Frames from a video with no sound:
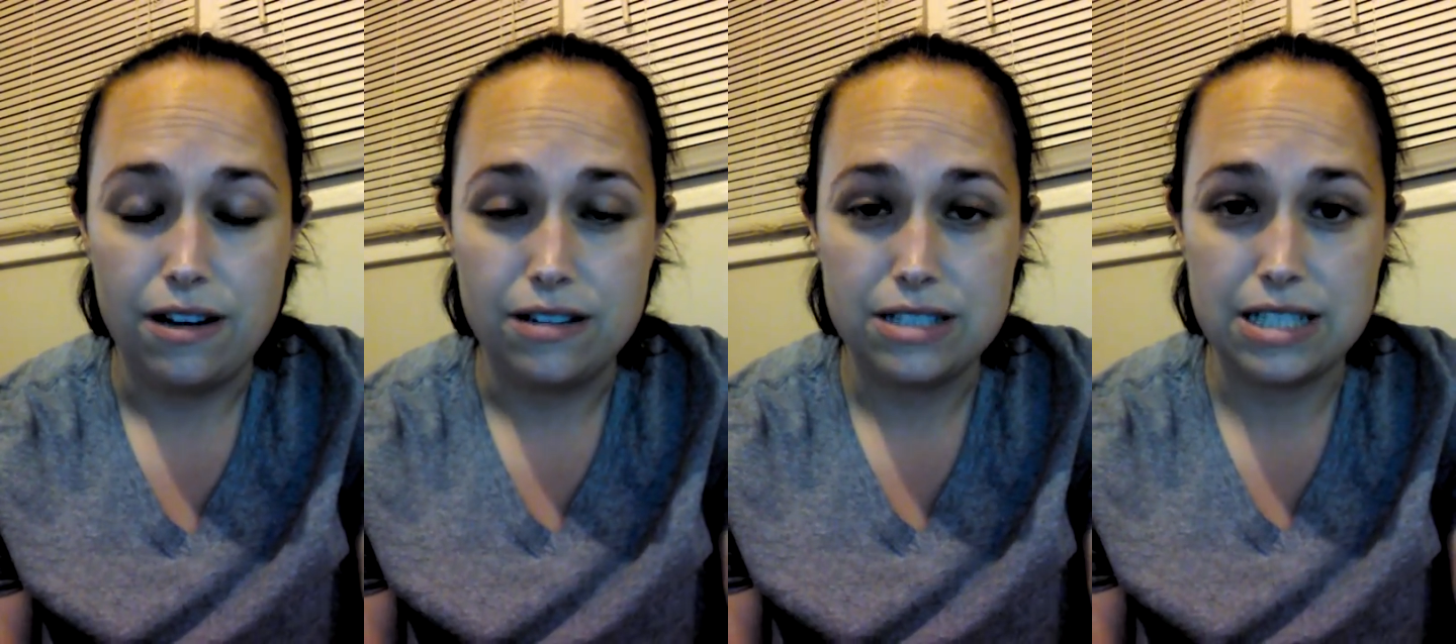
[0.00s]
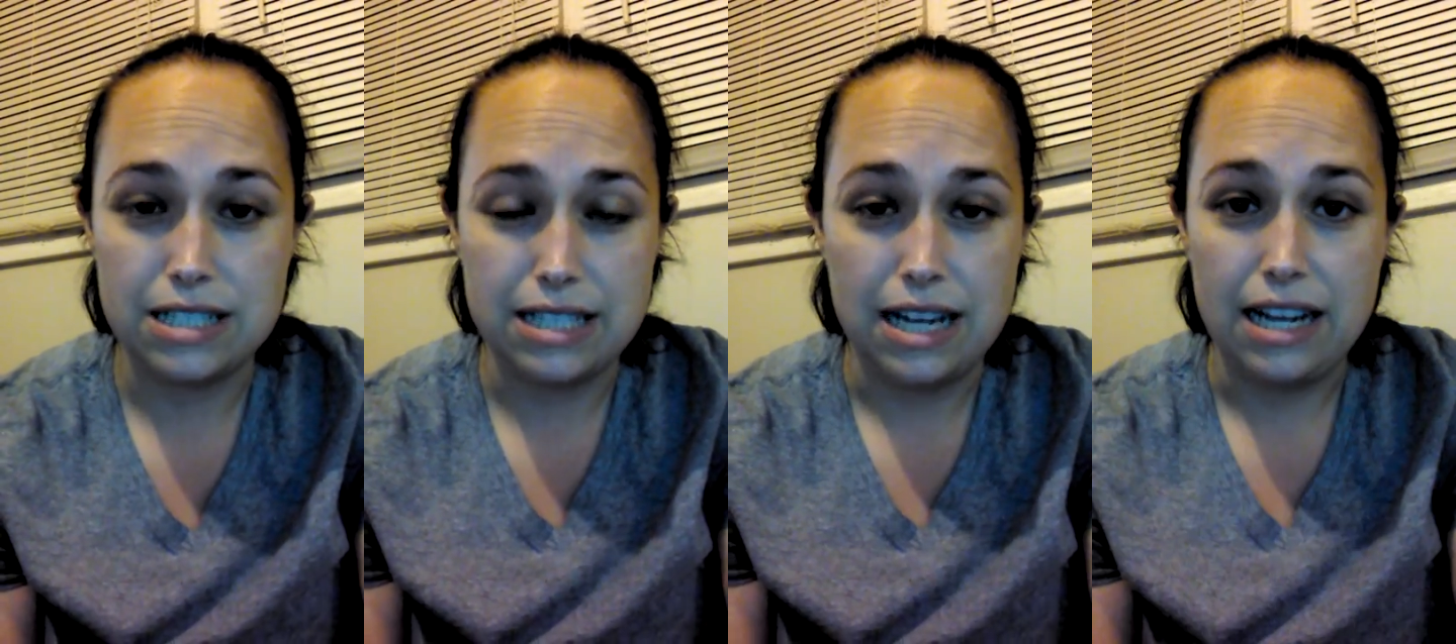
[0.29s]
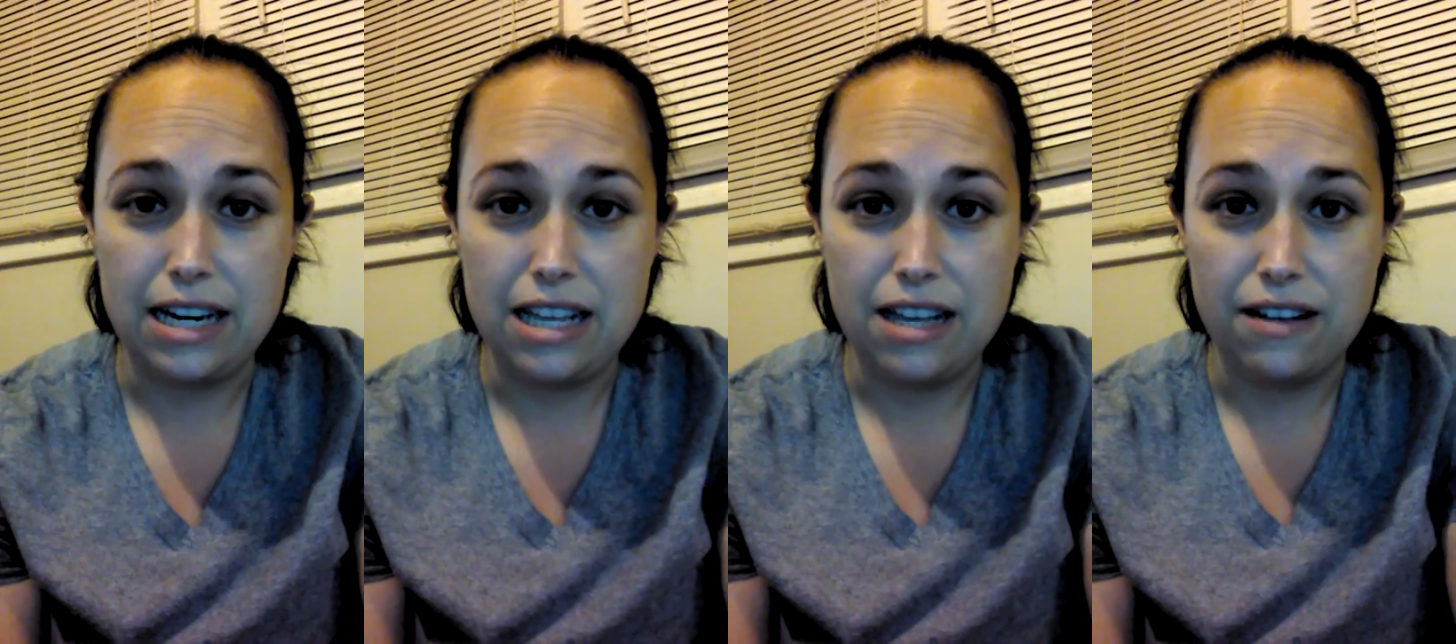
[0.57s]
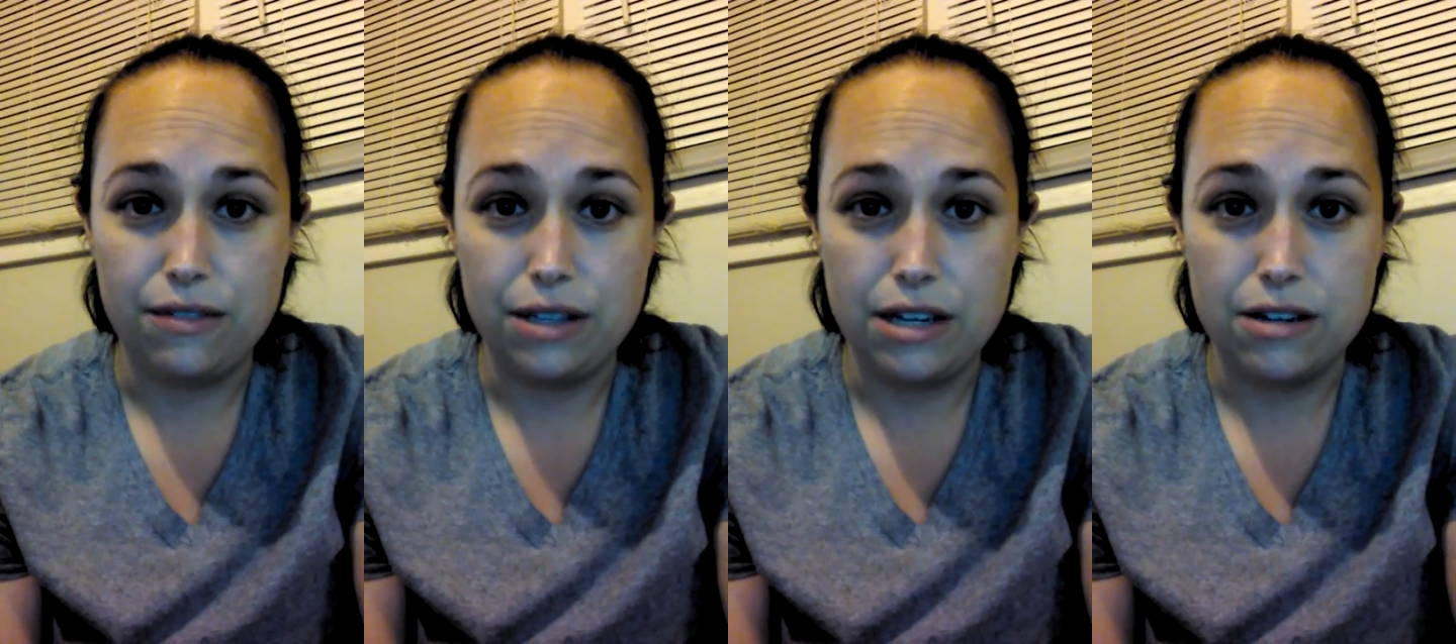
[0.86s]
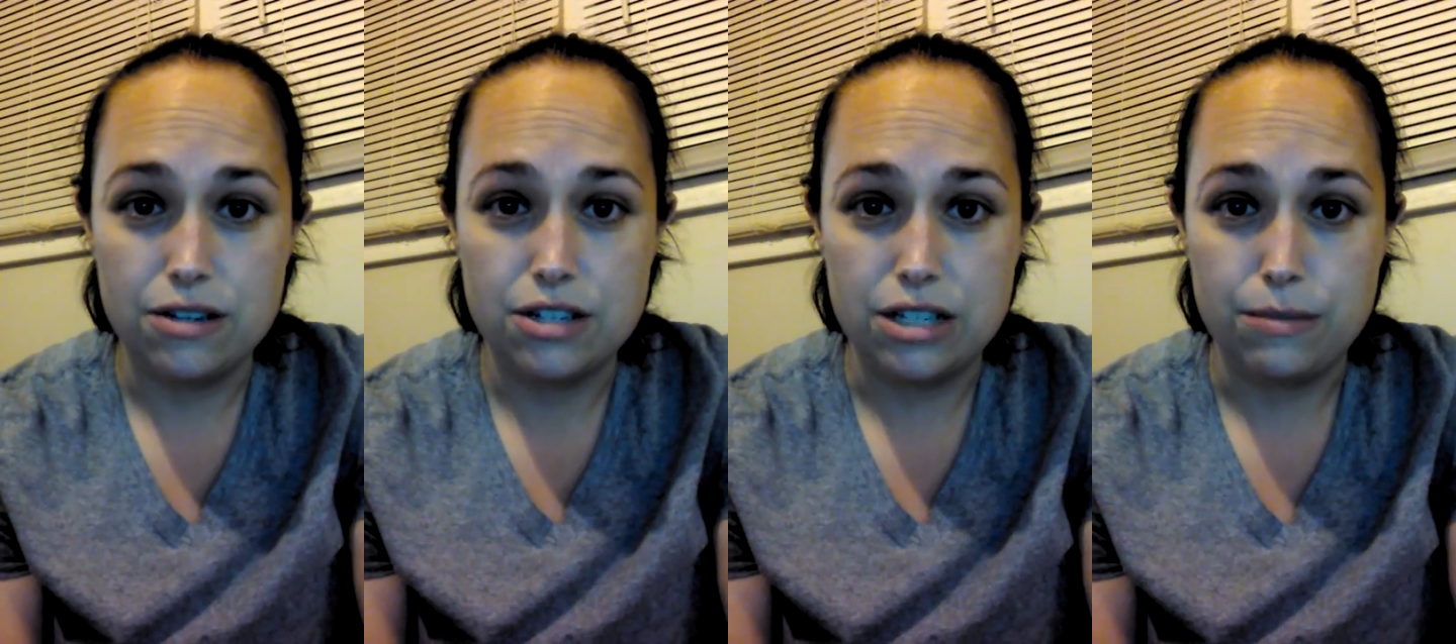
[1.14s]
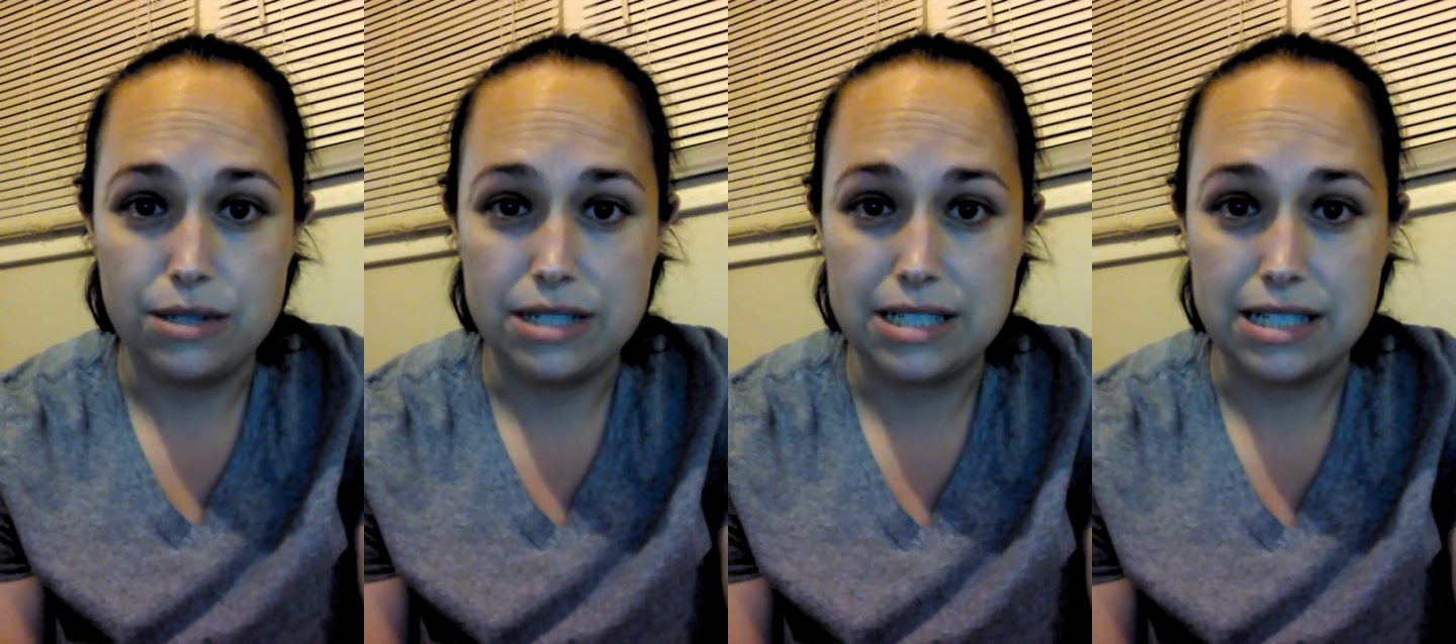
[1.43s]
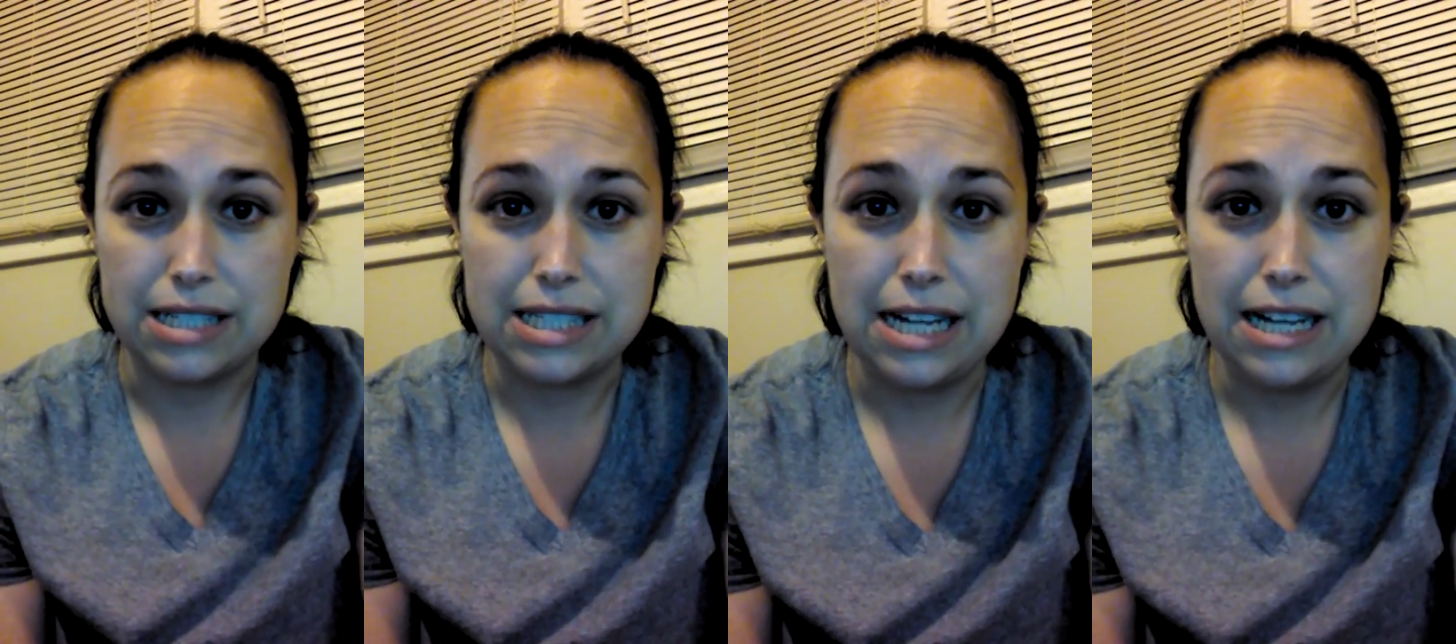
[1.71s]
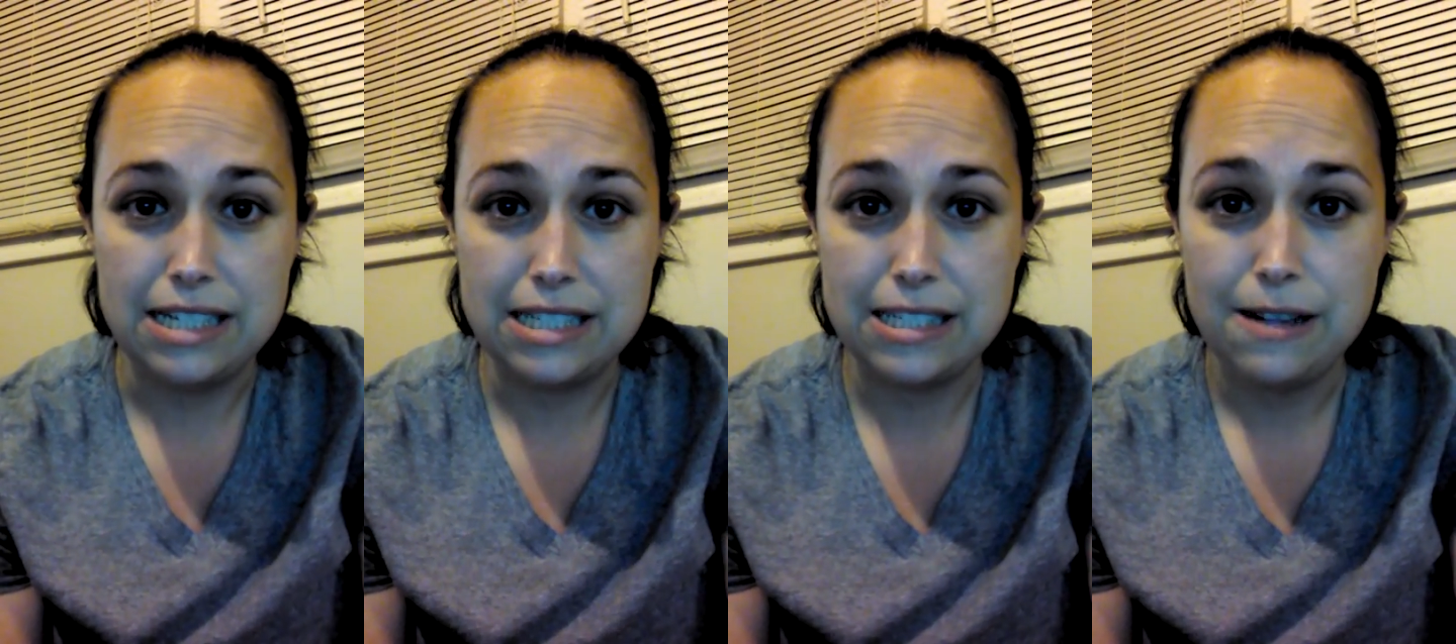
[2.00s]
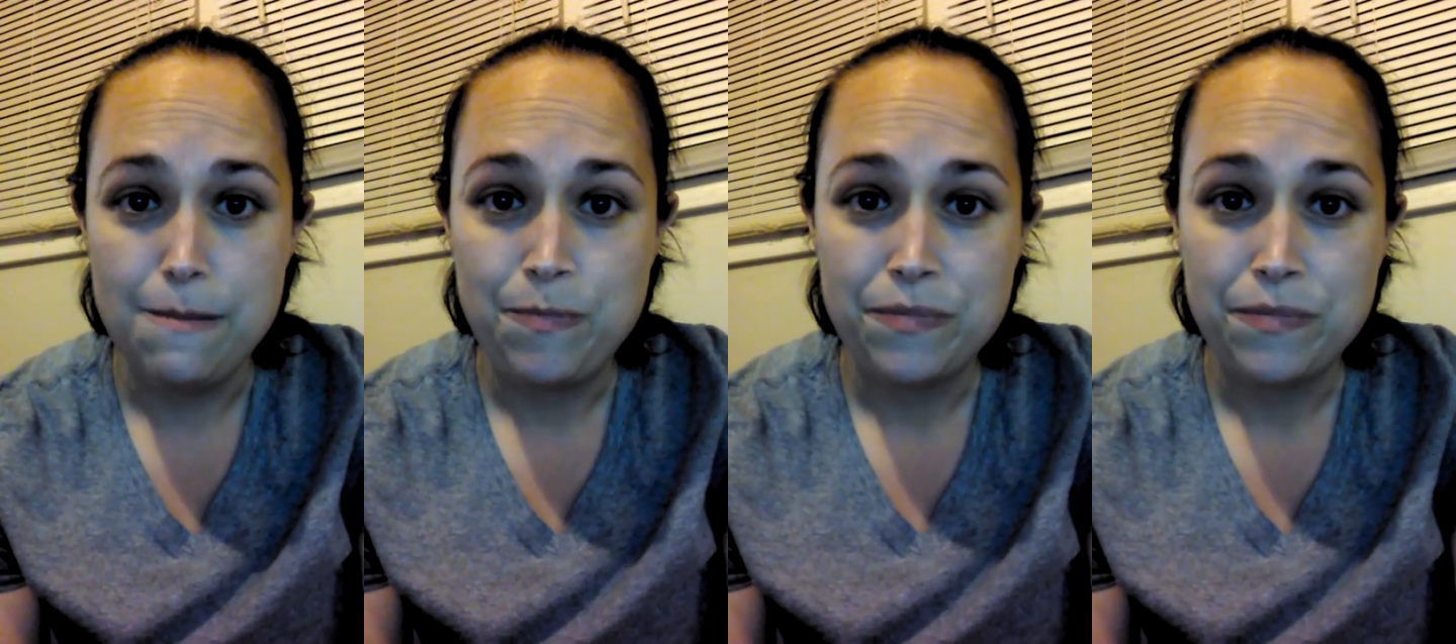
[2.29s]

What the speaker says: Society of Leadership and Success.